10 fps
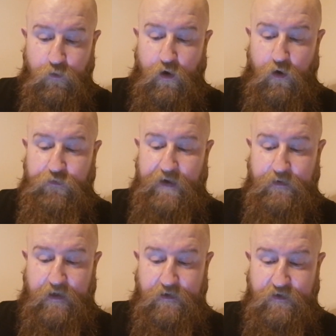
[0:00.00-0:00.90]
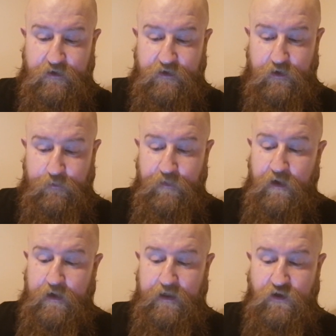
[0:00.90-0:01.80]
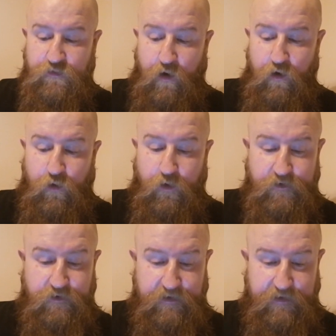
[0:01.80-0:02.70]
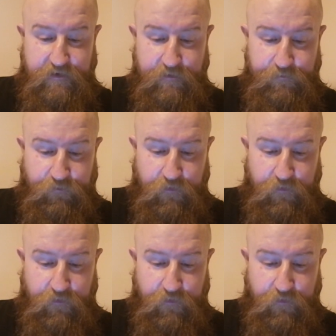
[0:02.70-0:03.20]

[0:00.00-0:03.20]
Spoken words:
were all found in his system in small quantities.